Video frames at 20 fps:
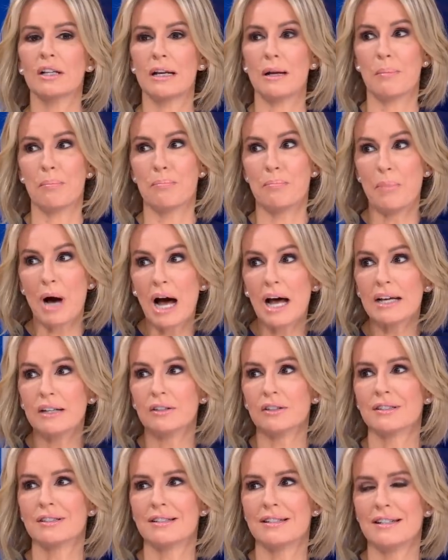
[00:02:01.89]
it
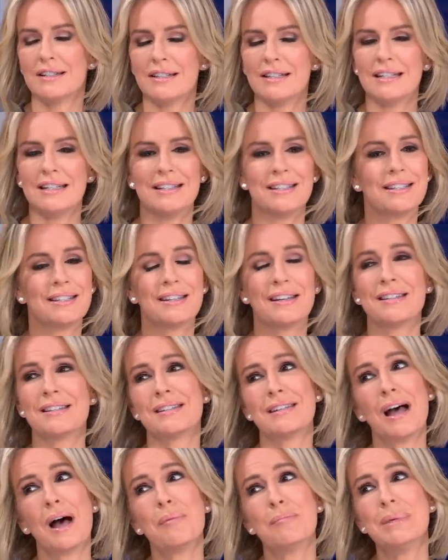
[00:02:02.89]
mild disease
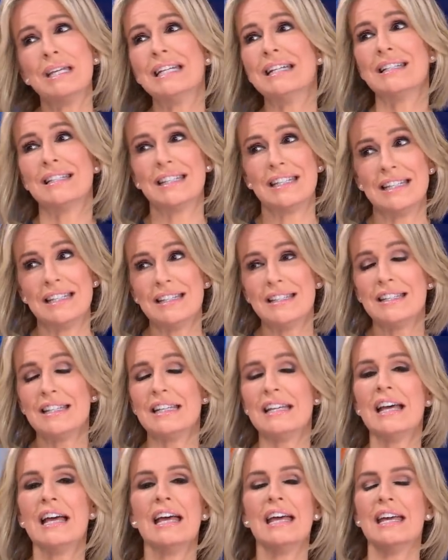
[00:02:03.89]
does not mean it's easy.